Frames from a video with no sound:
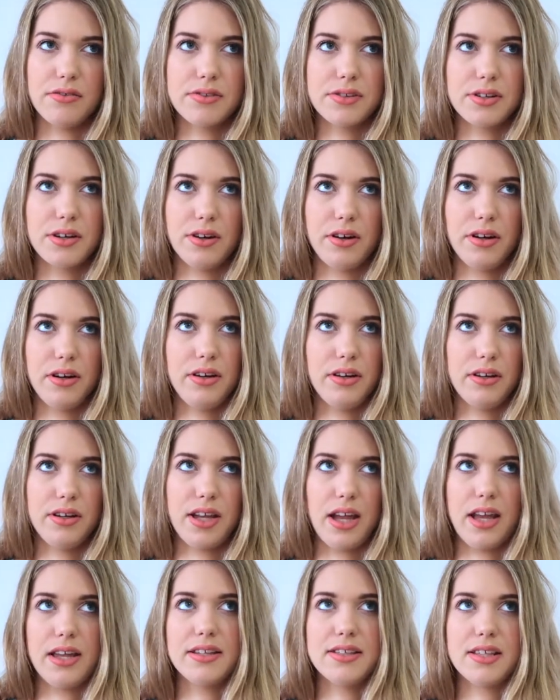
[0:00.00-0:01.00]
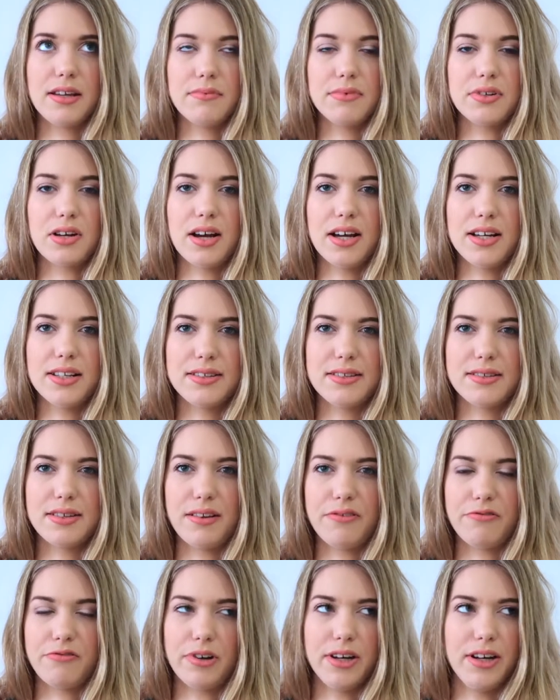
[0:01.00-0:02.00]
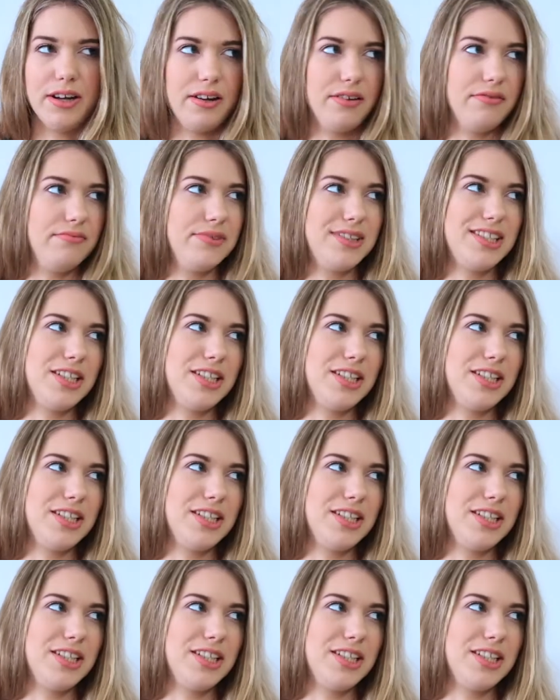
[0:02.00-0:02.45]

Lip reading: So yeah, some nights if we're